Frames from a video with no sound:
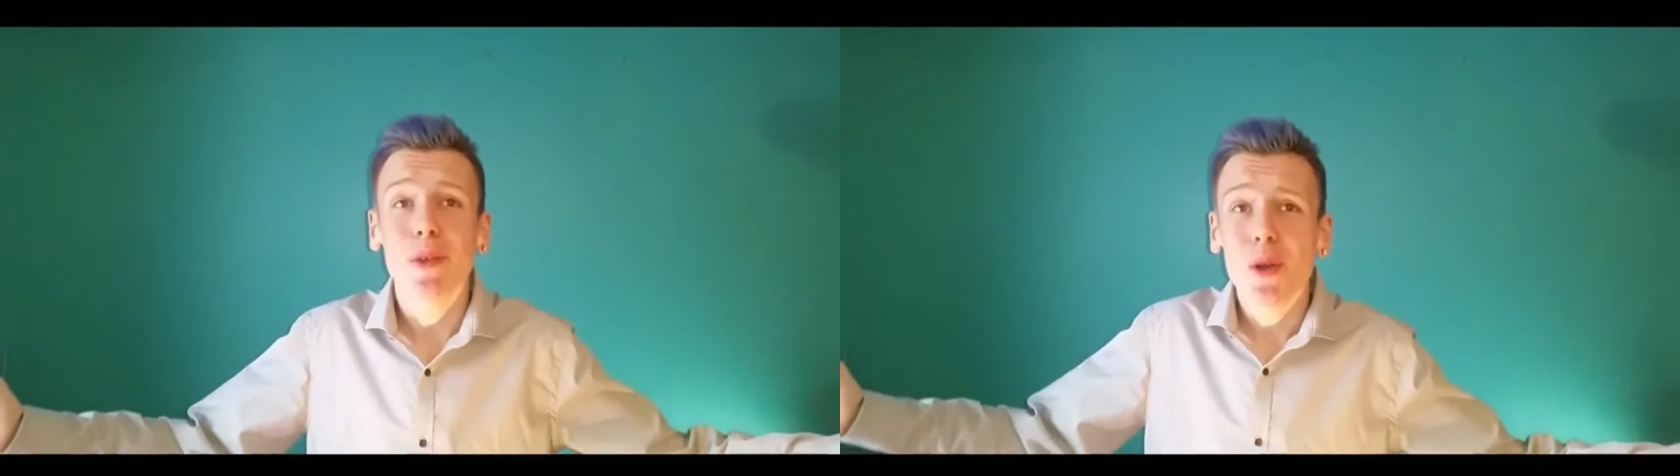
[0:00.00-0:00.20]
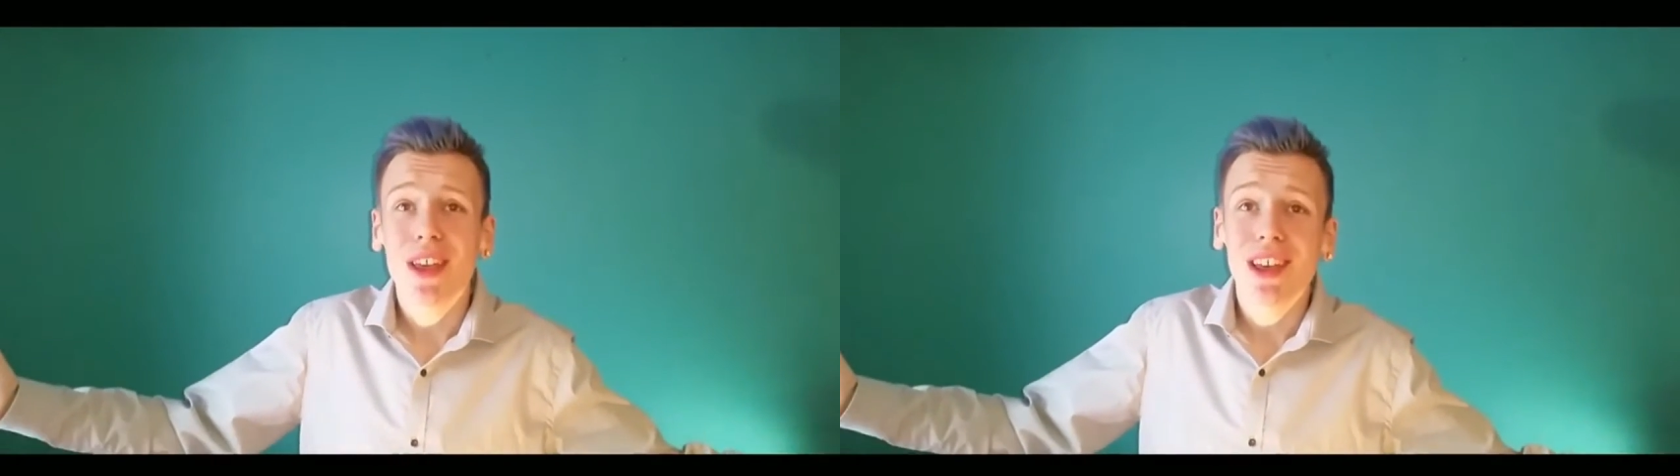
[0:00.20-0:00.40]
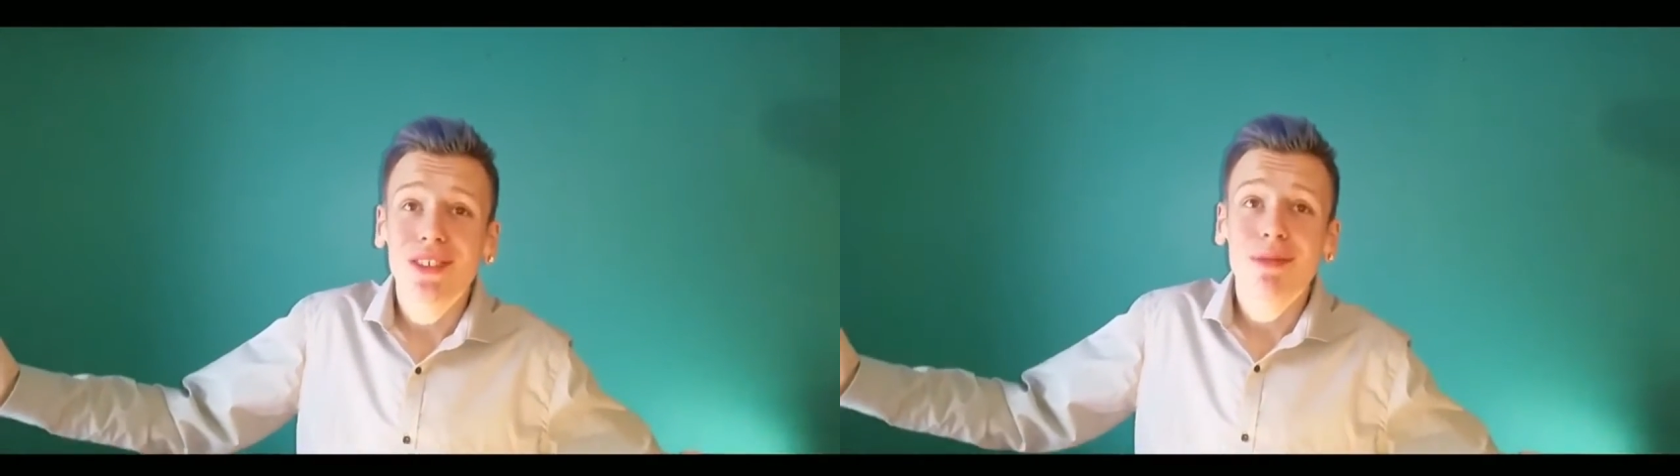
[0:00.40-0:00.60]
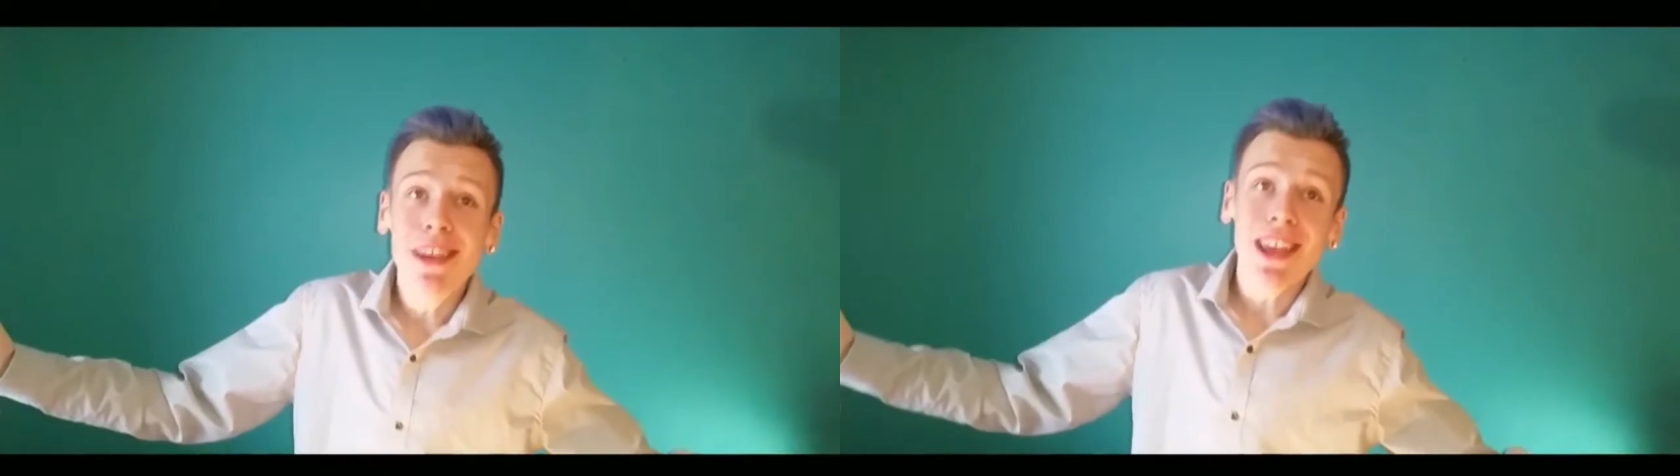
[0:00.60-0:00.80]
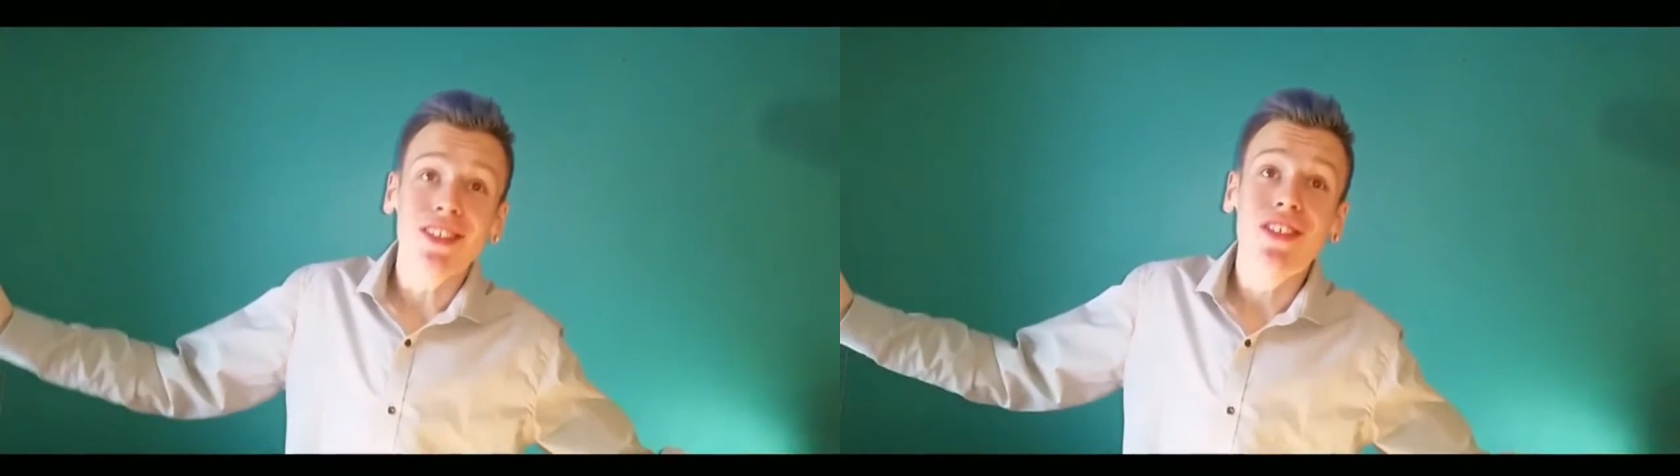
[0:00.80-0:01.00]
your kids
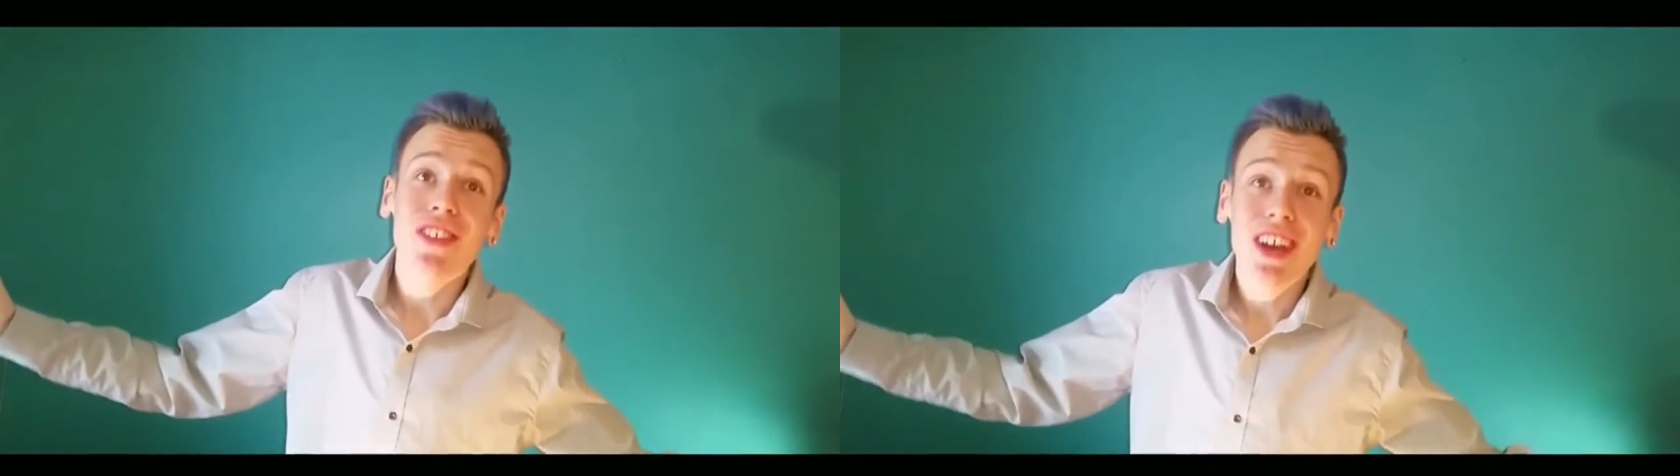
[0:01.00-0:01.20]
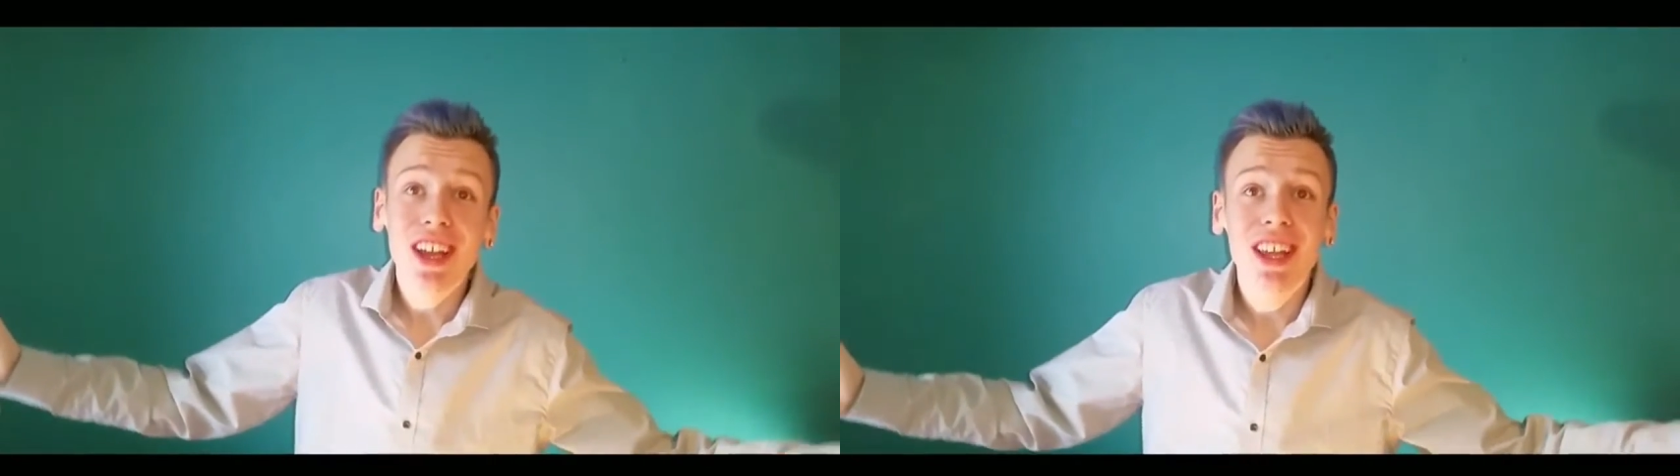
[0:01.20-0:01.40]
being sucked